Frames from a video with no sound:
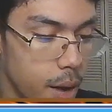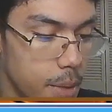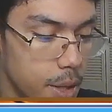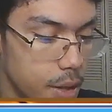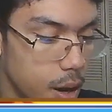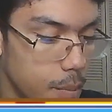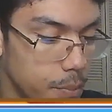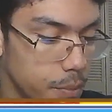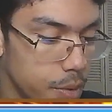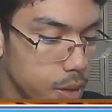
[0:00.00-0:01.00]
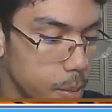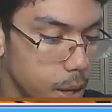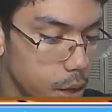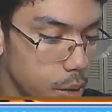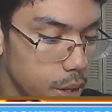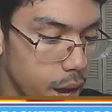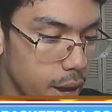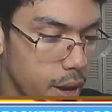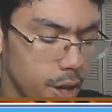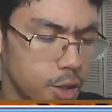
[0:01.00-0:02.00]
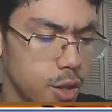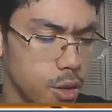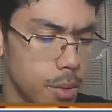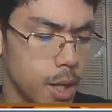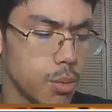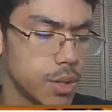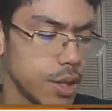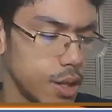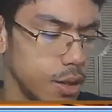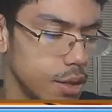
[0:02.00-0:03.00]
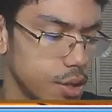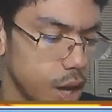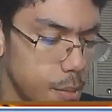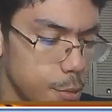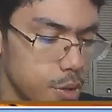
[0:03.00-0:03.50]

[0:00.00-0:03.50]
I mean, um, LaMelo in that, actually no, LaMelo wasn't in this game.